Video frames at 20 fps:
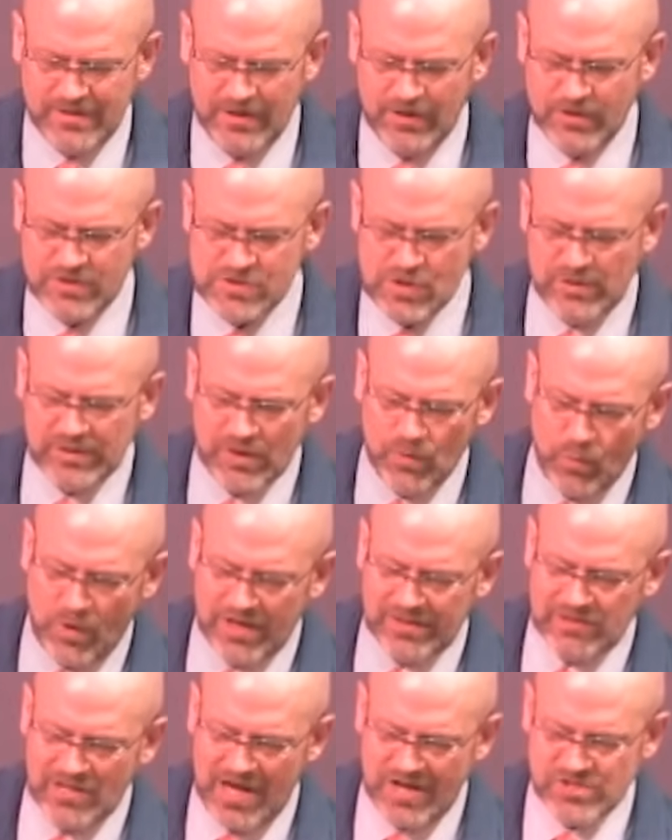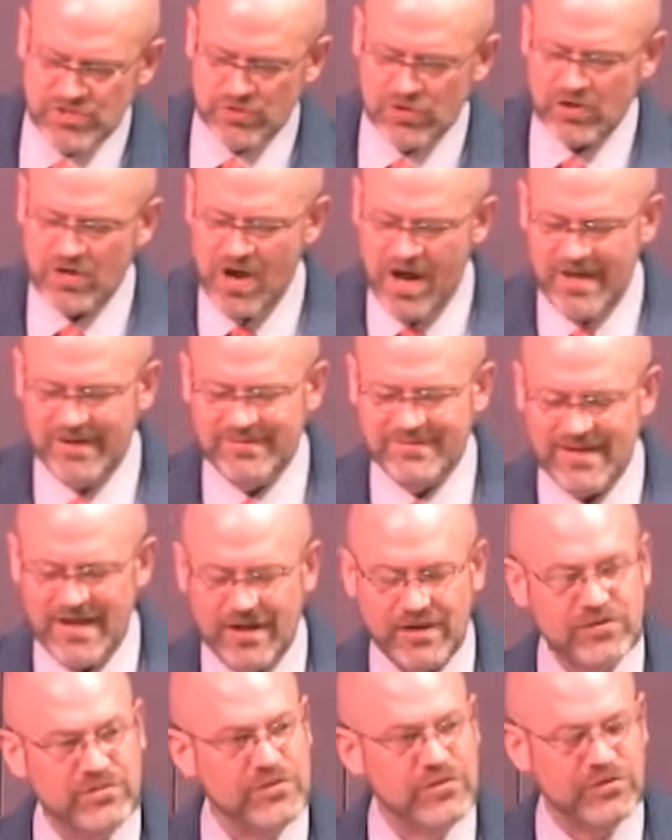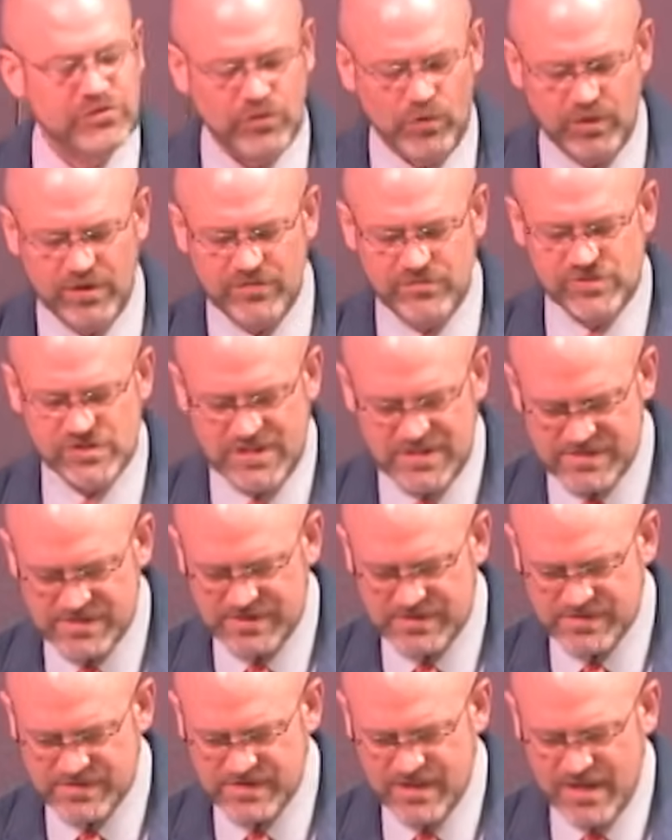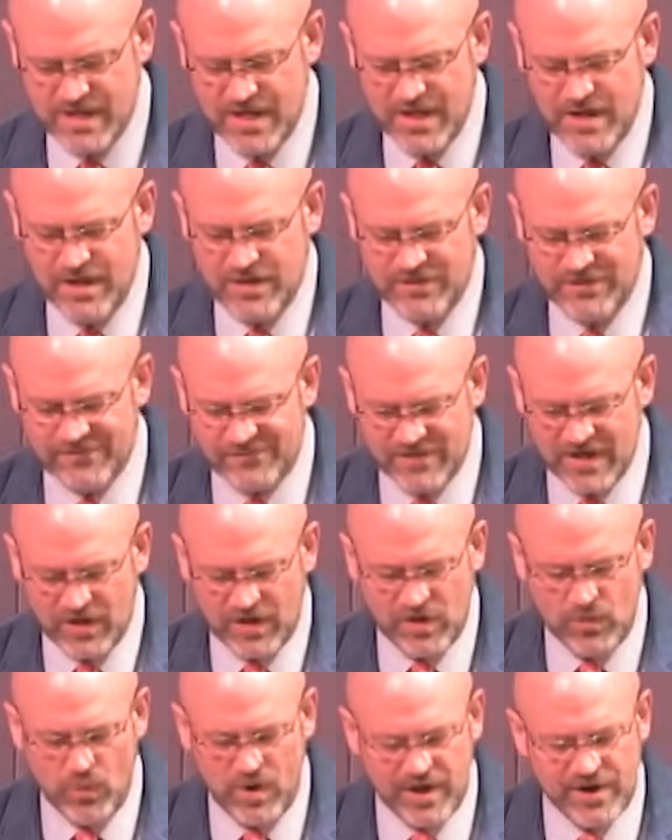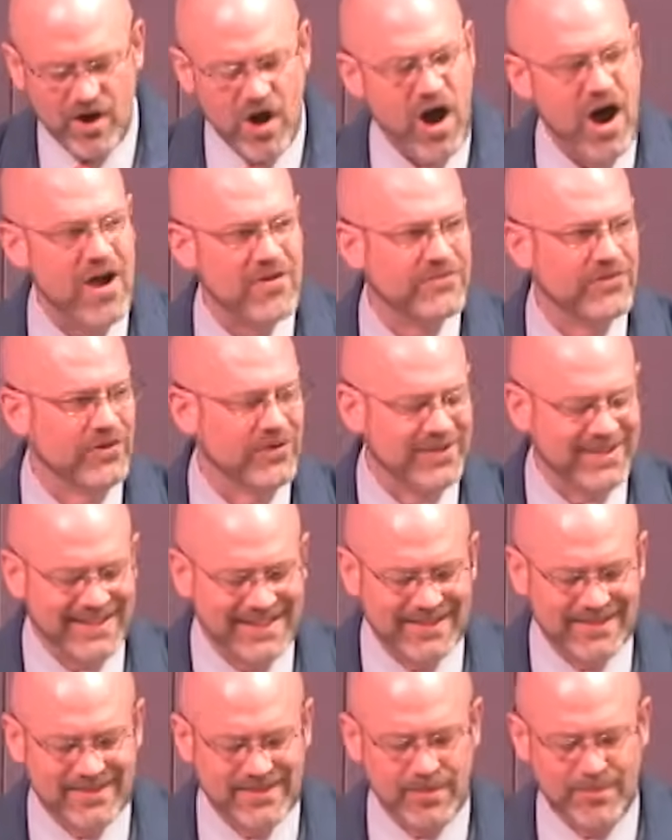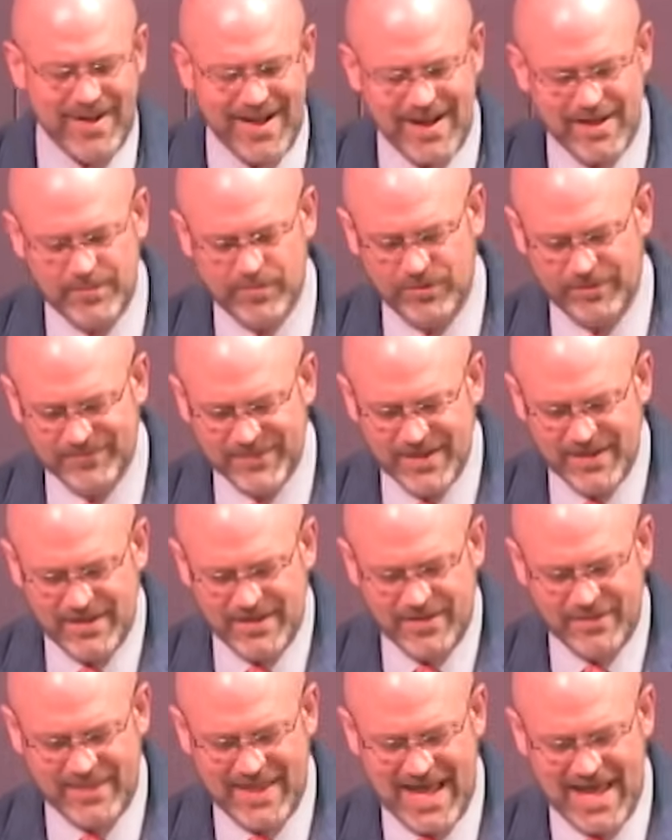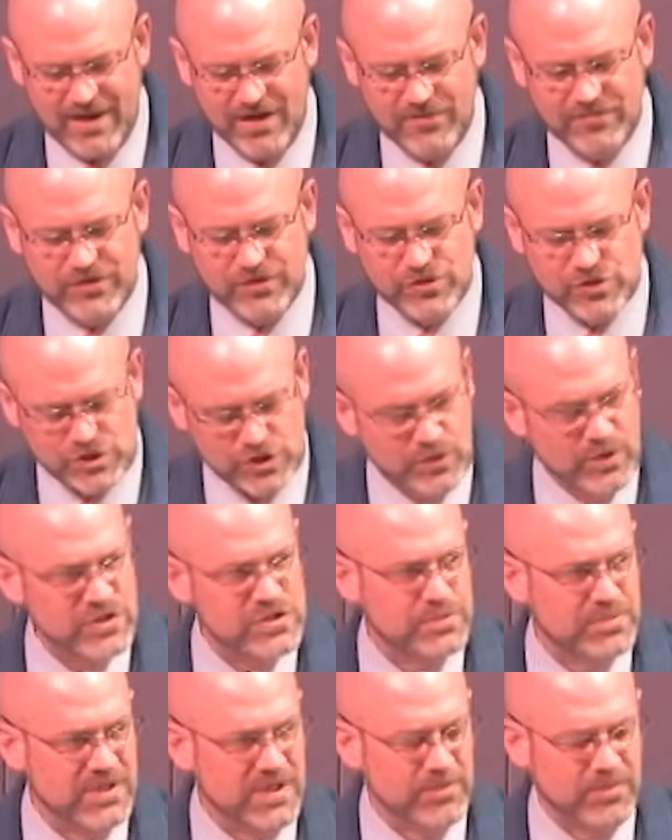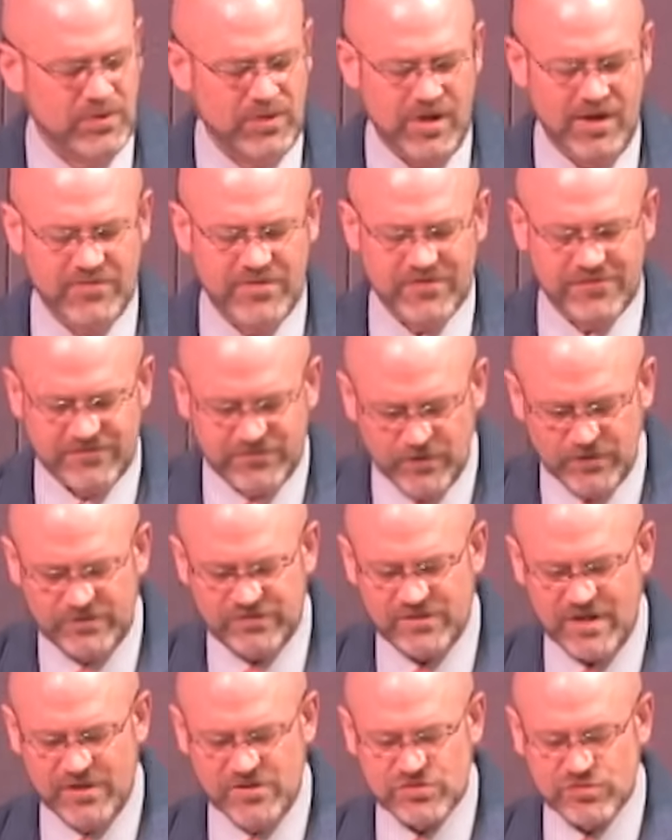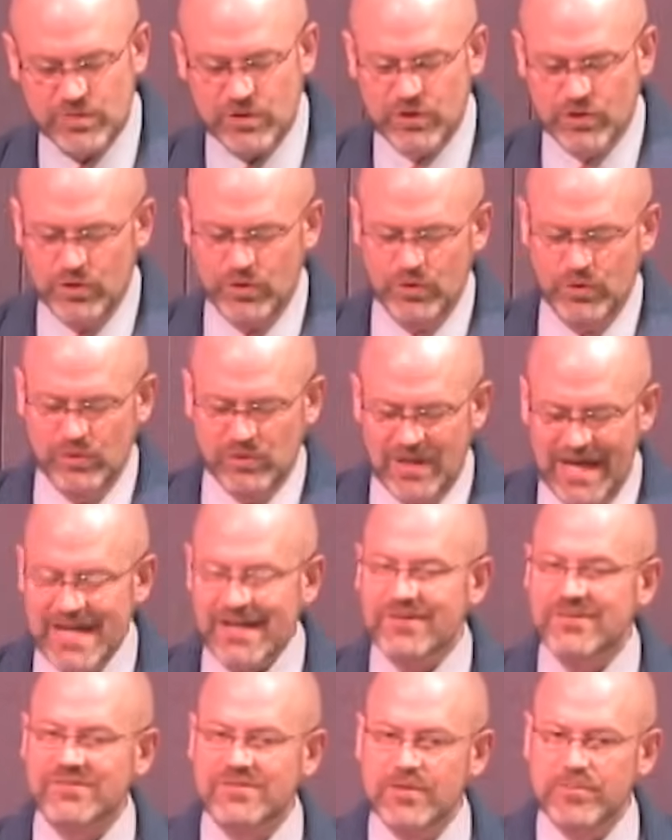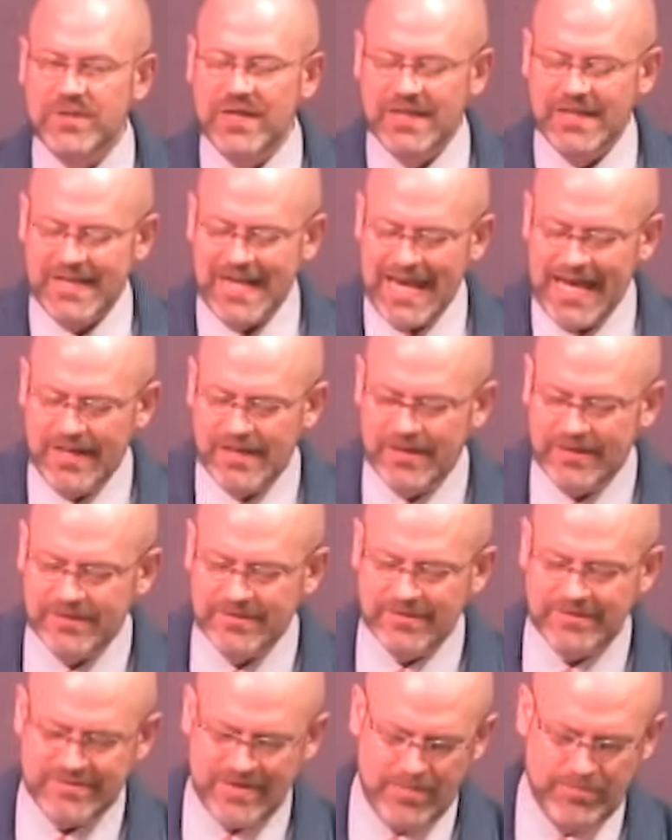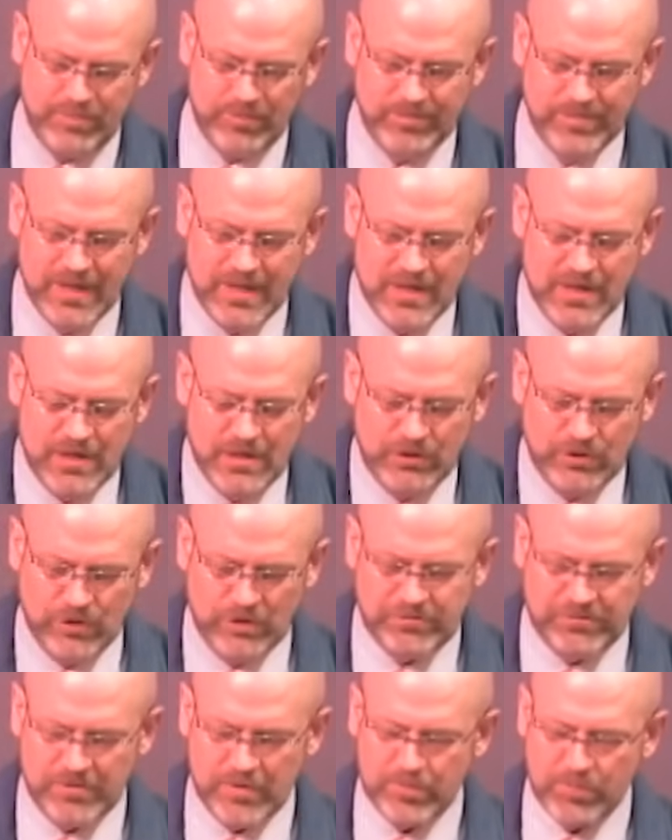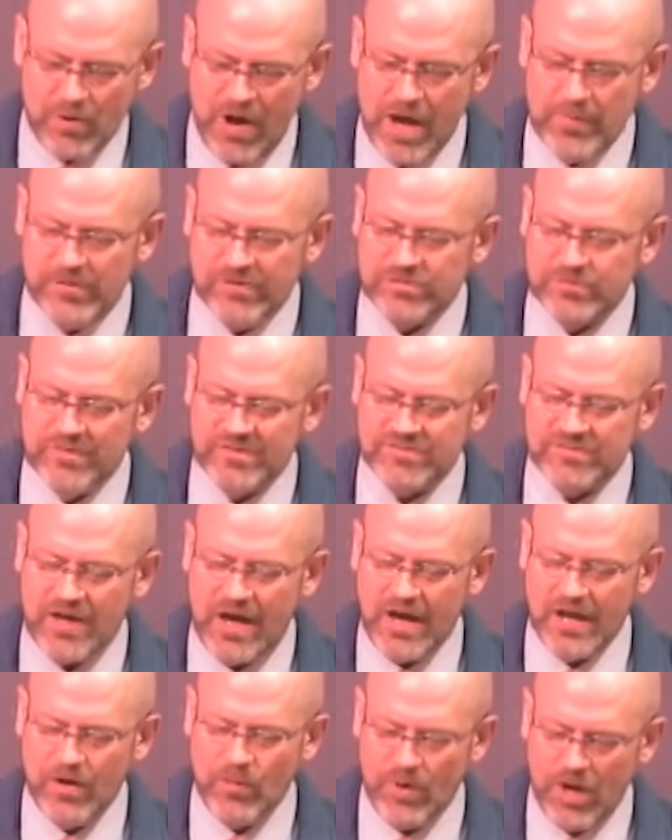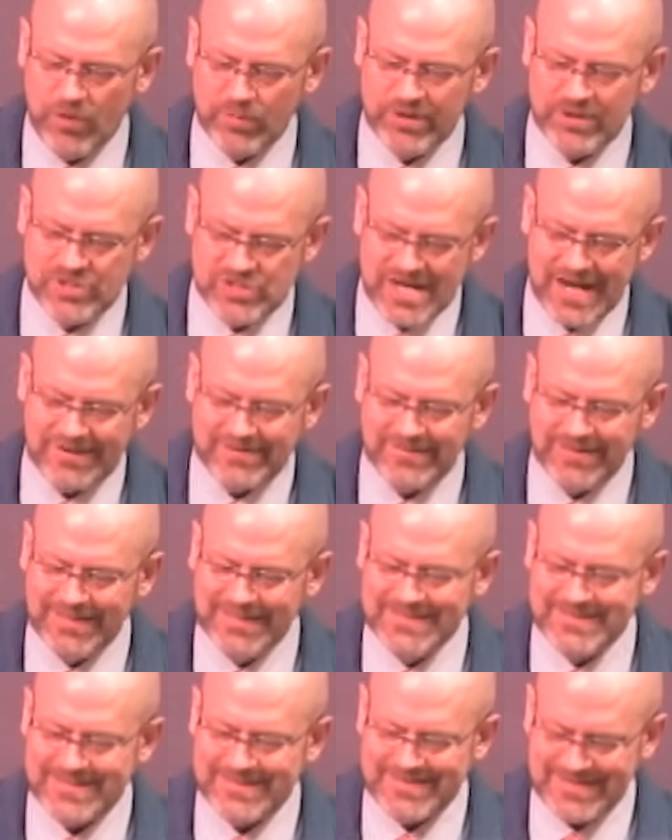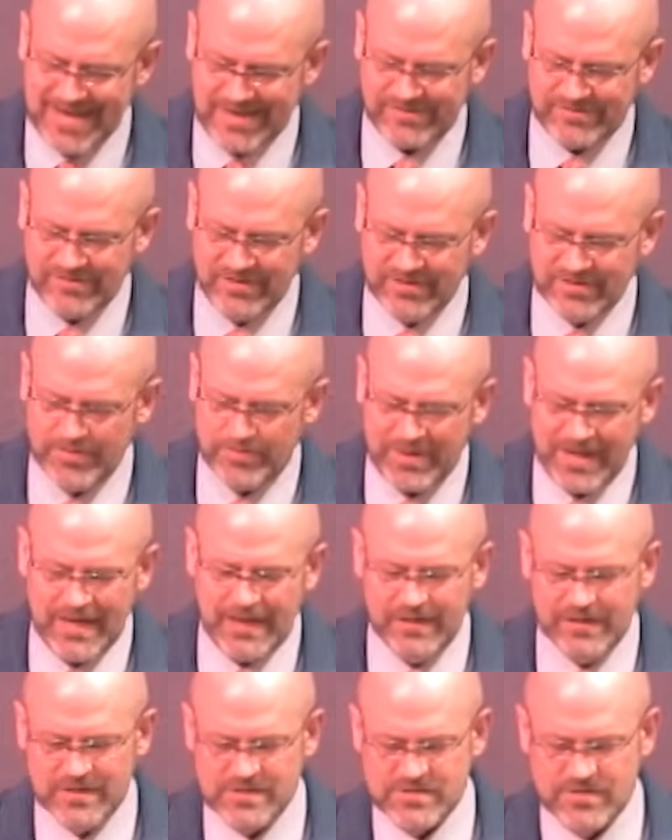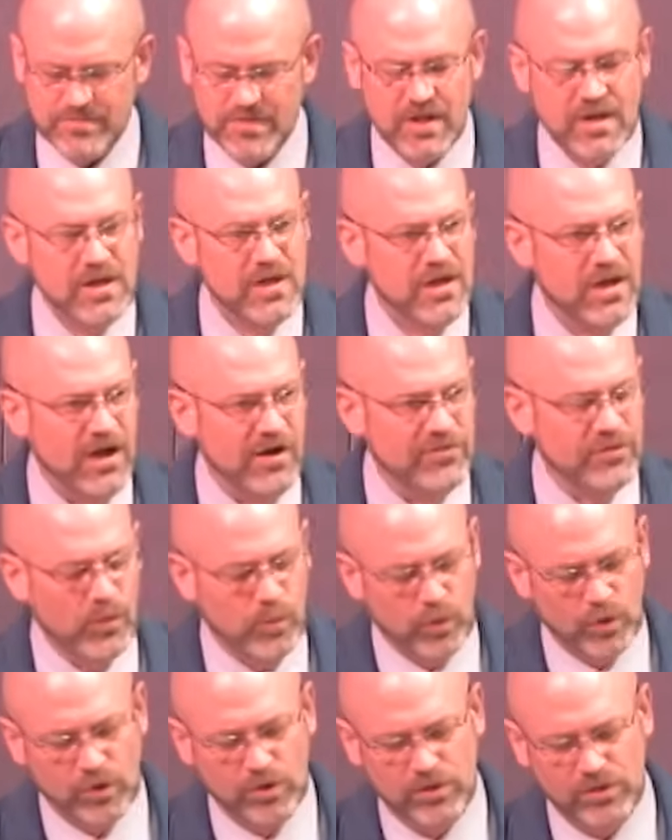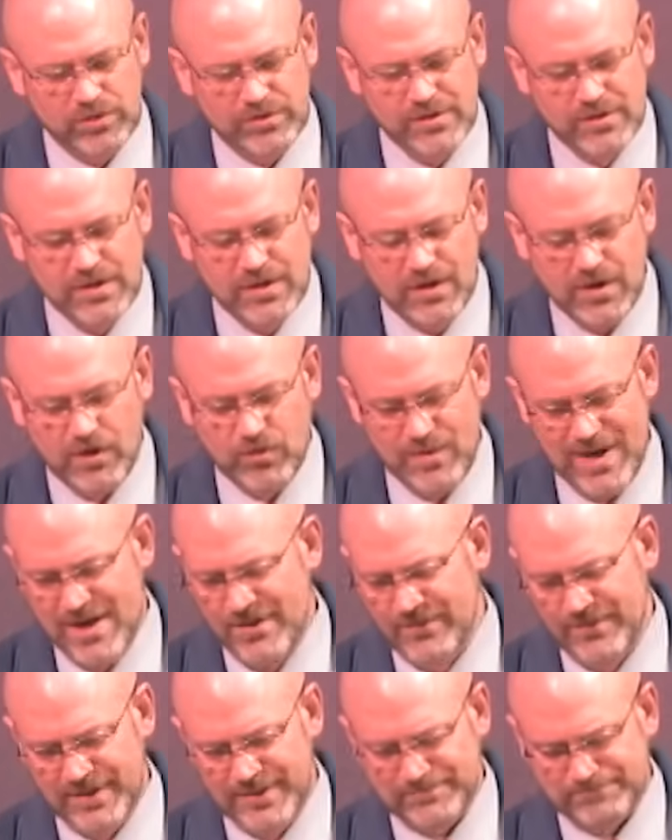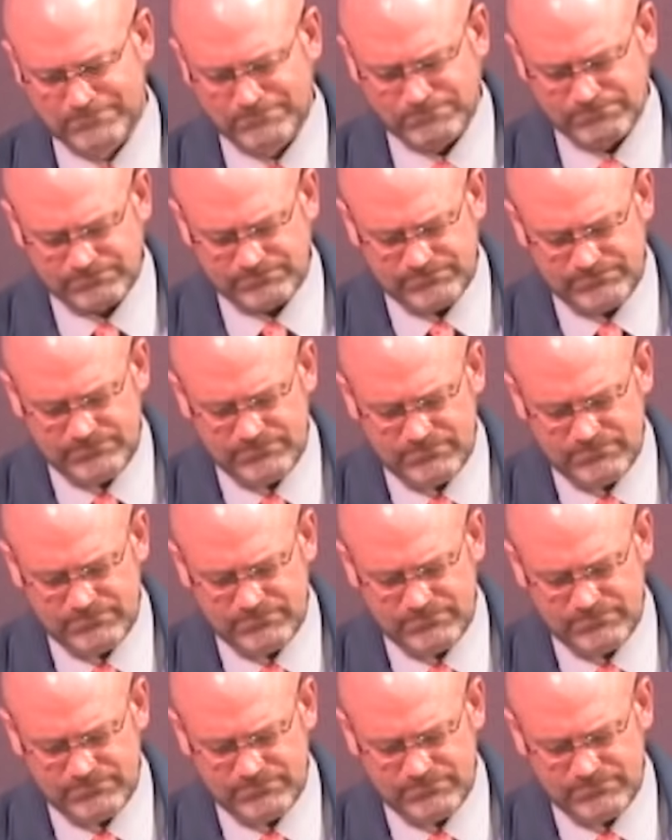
There is only one logical context for the story of Jesus, the very one offered in the Bible, that of the Jewish people of the first century who, like Simeon and Anna in the temple, look for the promised Messiah while rejecting and detesting the paganism of the world around them.